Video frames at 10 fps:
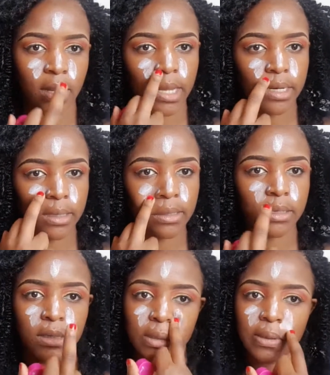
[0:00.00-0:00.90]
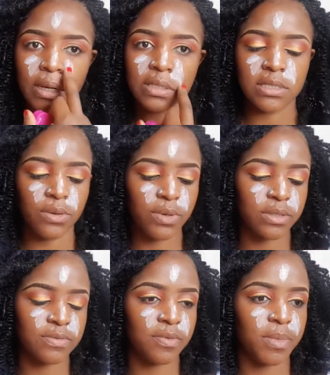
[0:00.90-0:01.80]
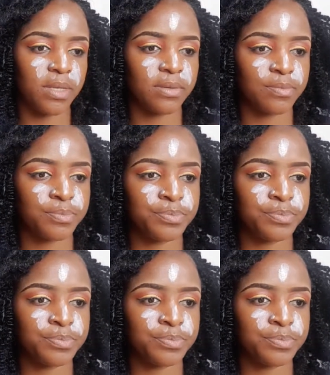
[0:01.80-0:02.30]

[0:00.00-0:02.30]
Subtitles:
and it actually works for me.